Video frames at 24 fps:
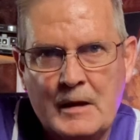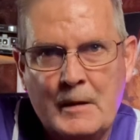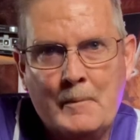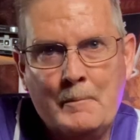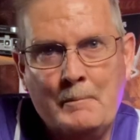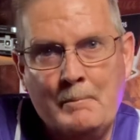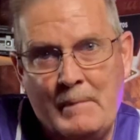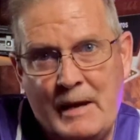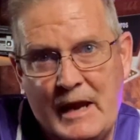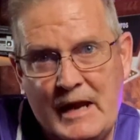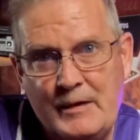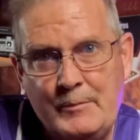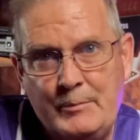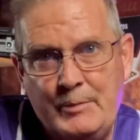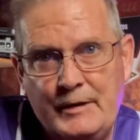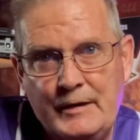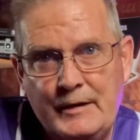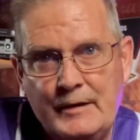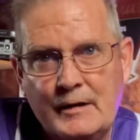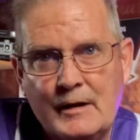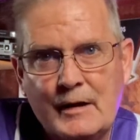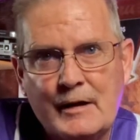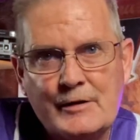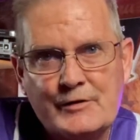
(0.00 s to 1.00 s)

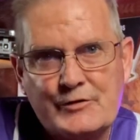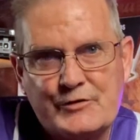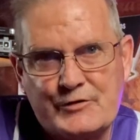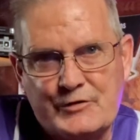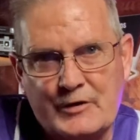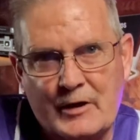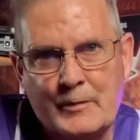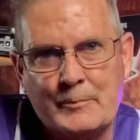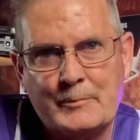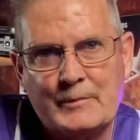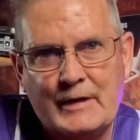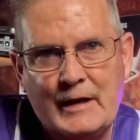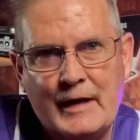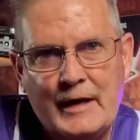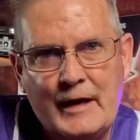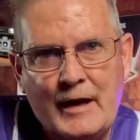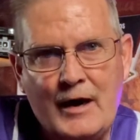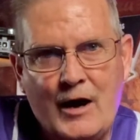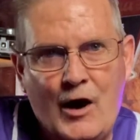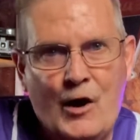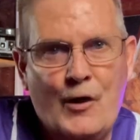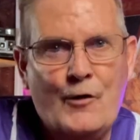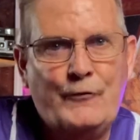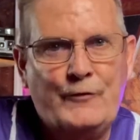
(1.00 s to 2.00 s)
Maybe someday
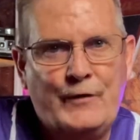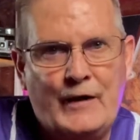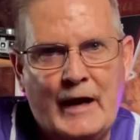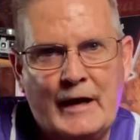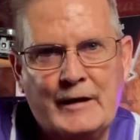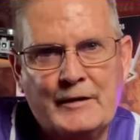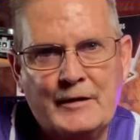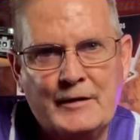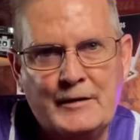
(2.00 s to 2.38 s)
I'll find